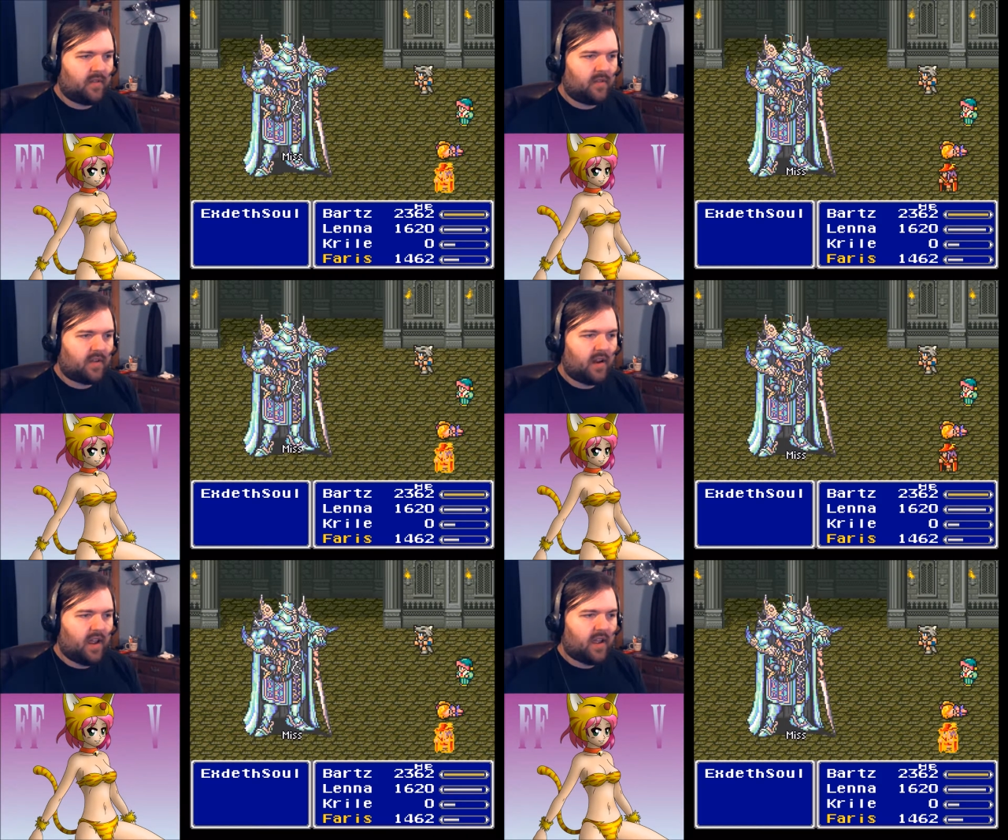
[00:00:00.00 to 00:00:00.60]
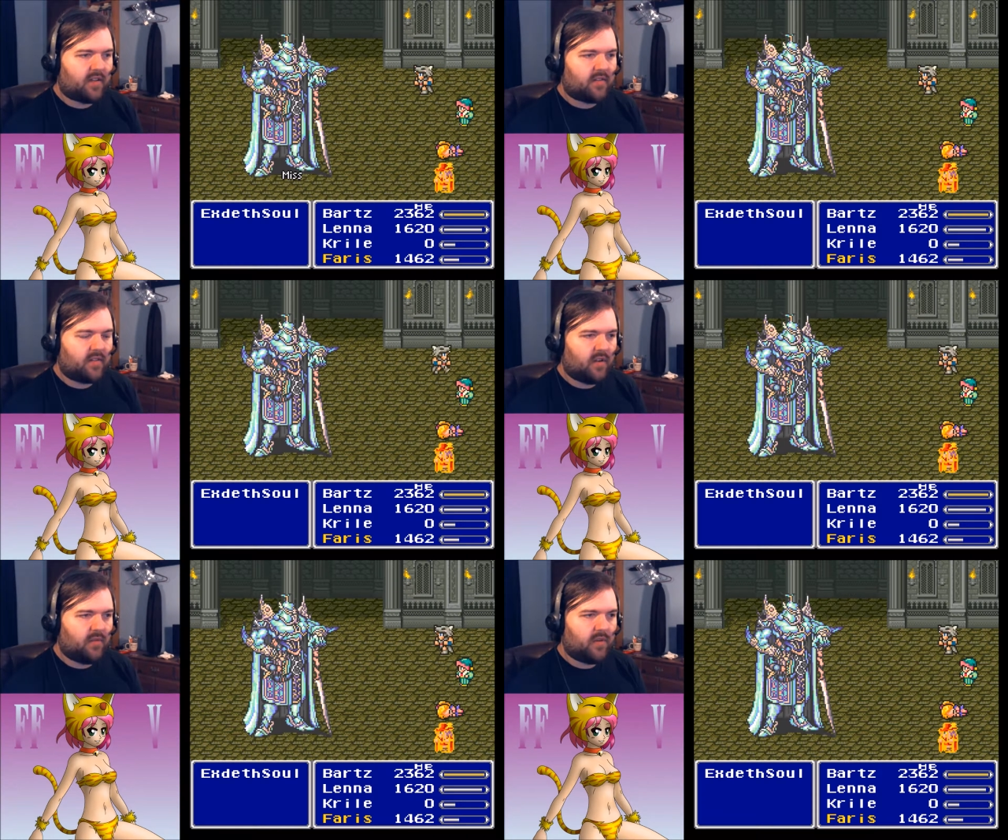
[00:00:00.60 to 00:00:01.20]
It's got
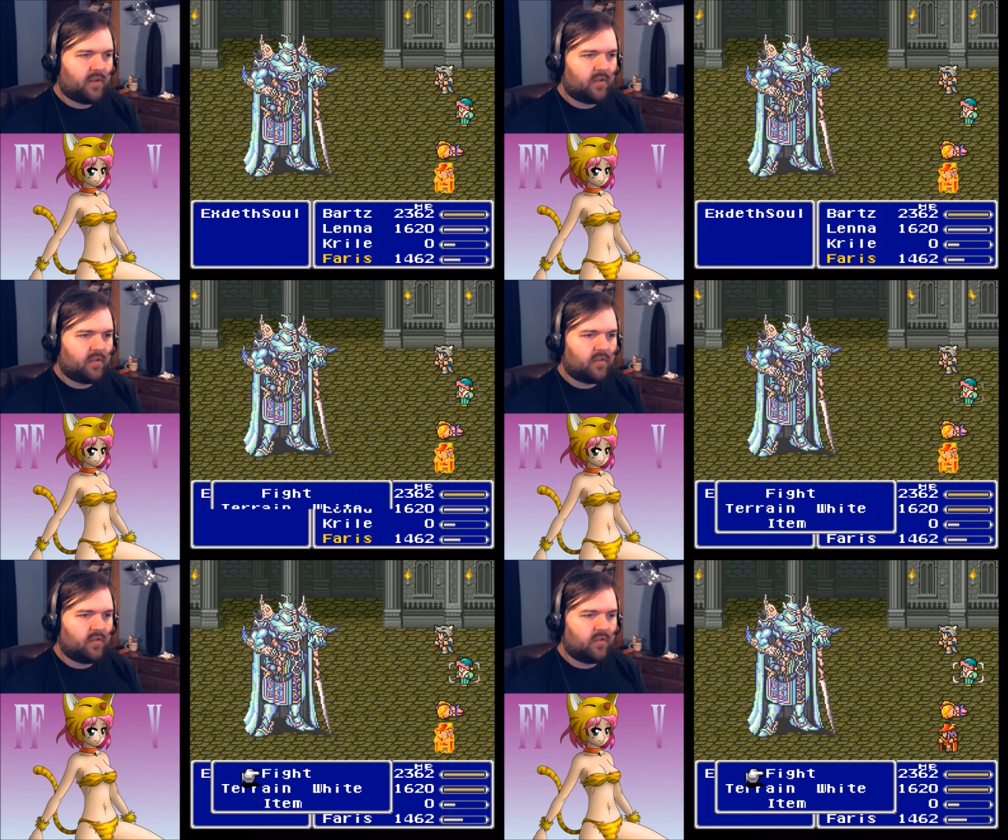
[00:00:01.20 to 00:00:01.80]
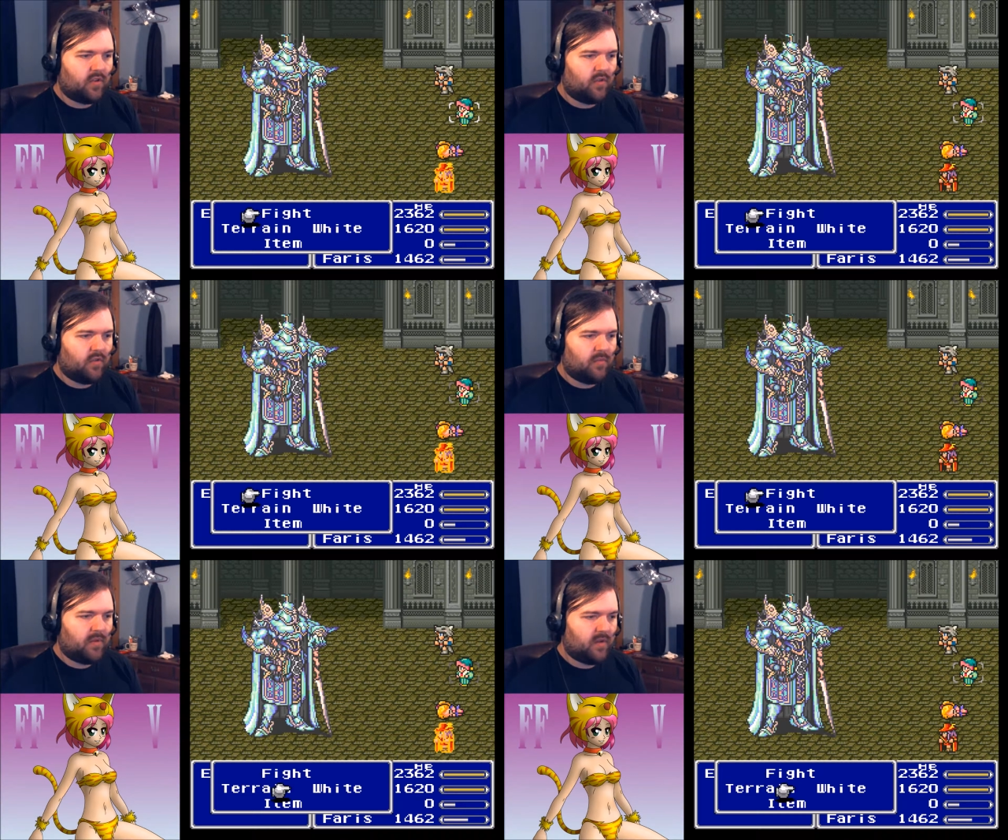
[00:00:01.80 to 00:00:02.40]
X-Zone,
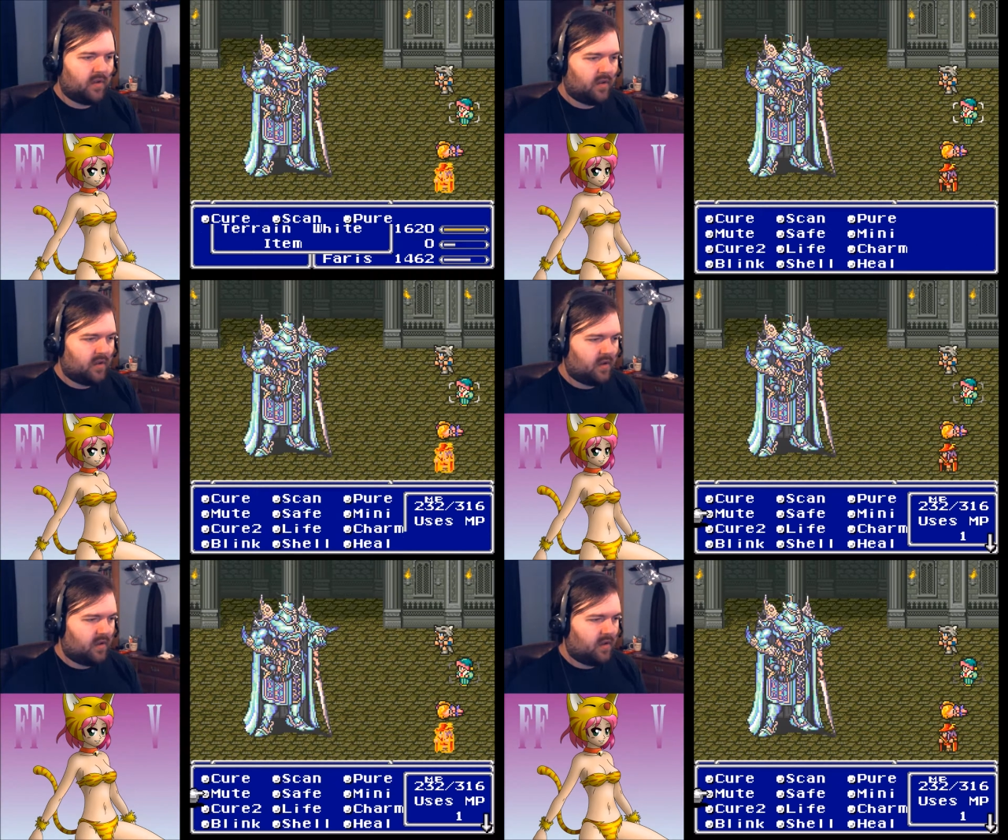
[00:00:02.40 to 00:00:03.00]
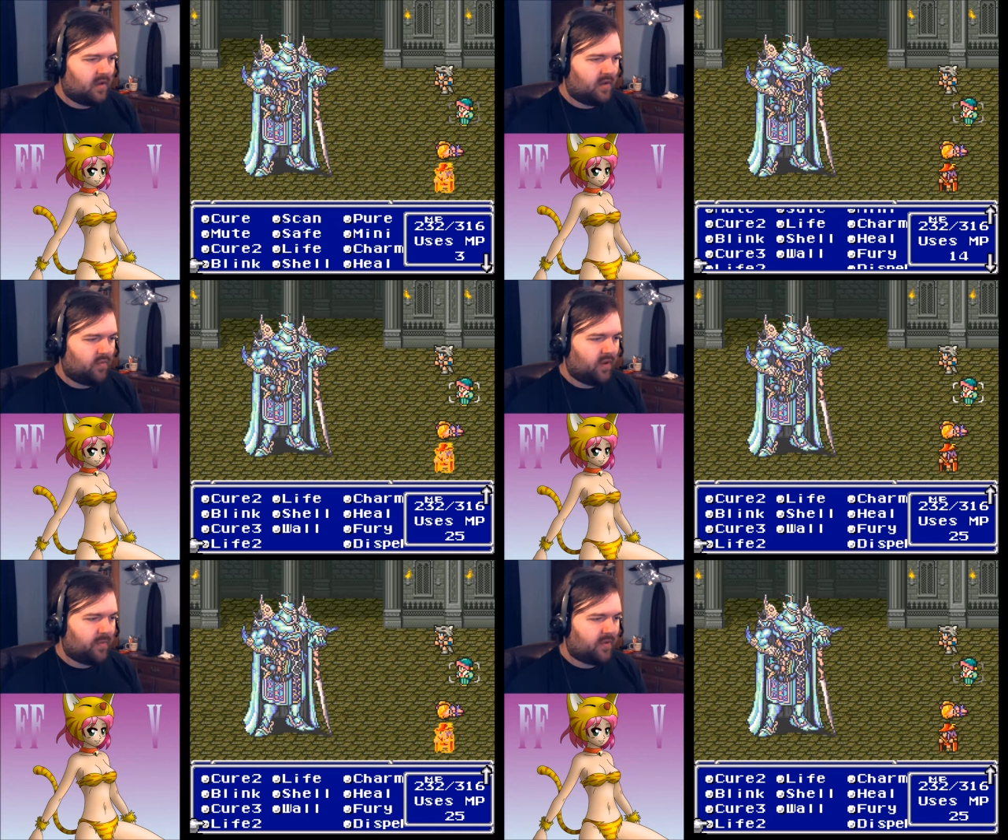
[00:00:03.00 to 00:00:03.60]
Doom,
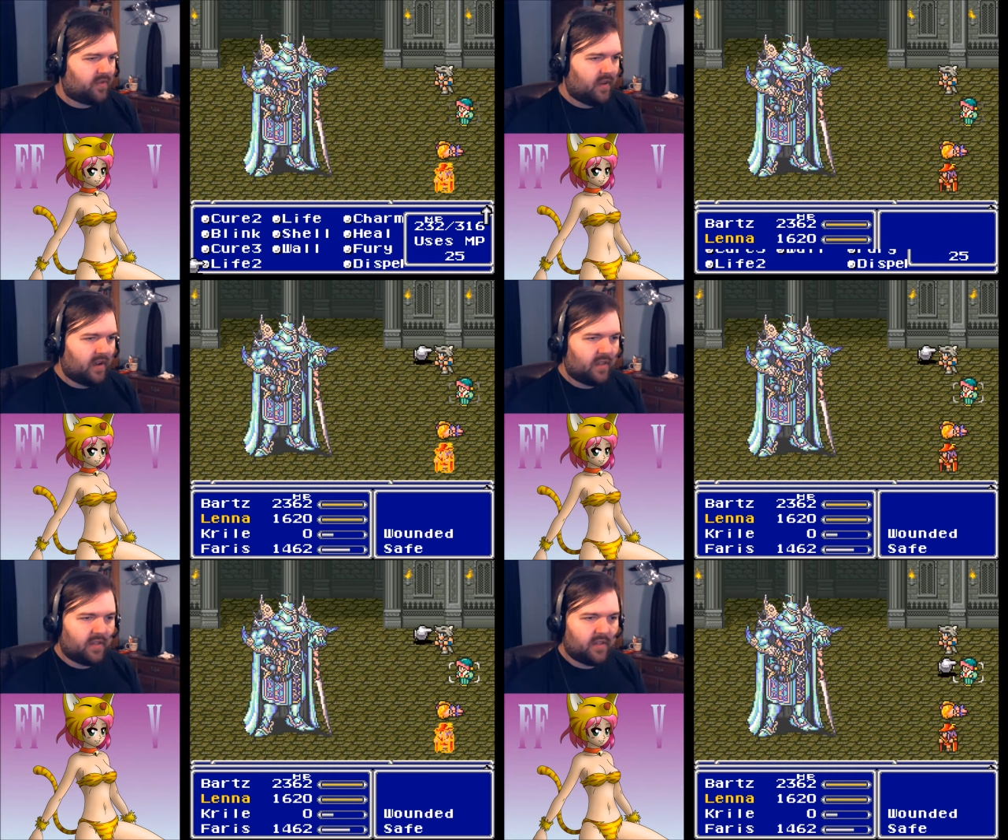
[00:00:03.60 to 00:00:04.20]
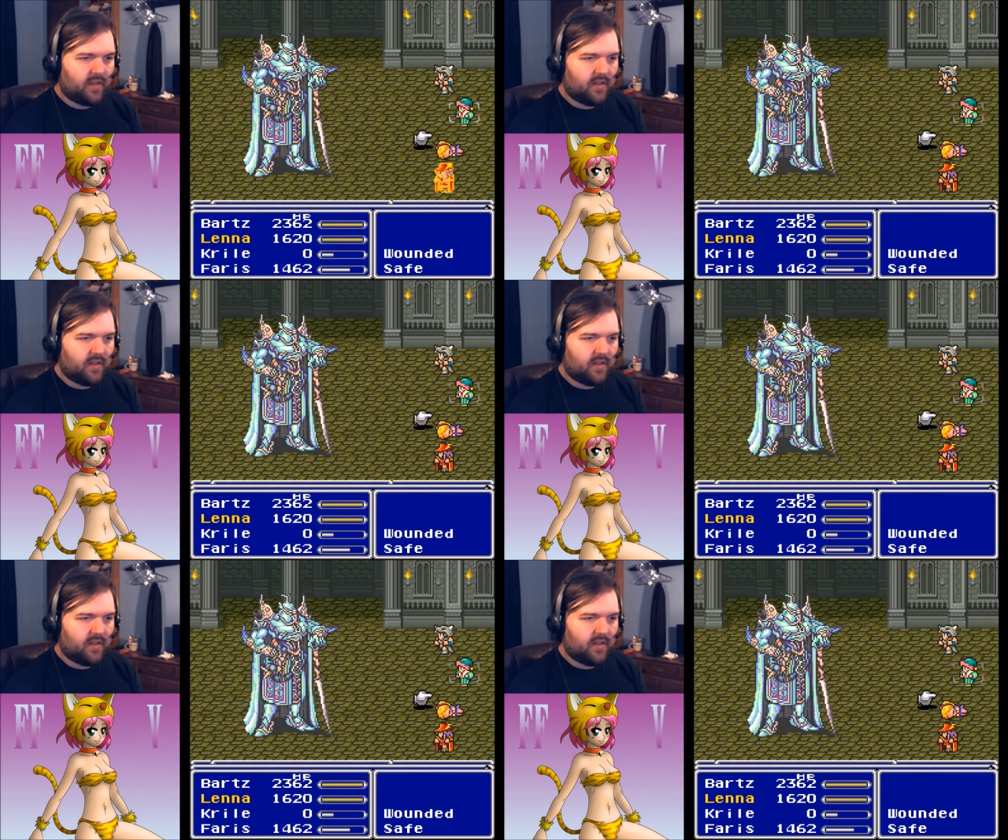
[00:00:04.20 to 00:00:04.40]
Reaper Scythe.